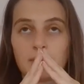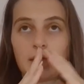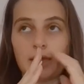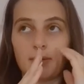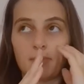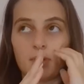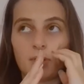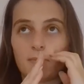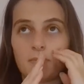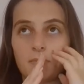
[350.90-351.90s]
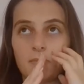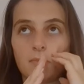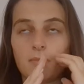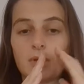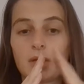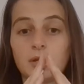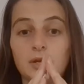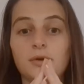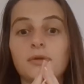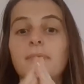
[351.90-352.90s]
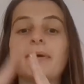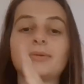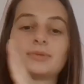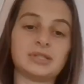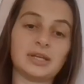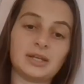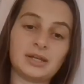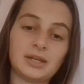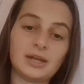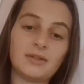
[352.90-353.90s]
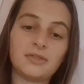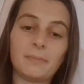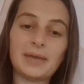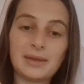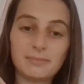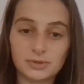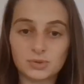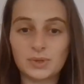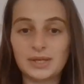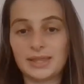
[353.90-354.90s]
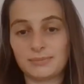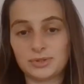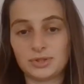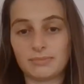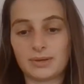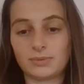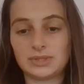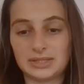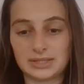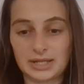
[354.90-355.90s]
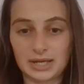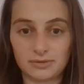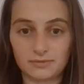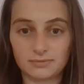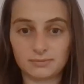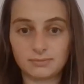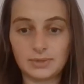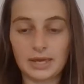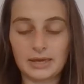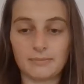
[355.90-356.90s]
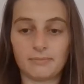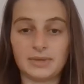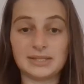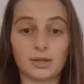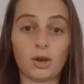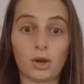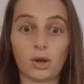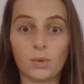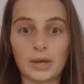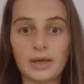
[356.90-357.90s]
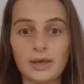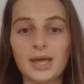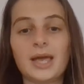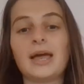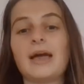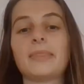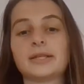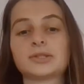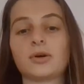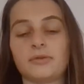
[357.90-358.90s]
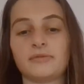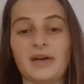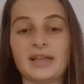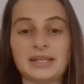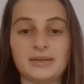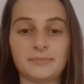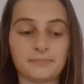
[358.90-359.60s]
and another mountain, the bit in between them two mountains kind of is a lot lower, and that's called a valley.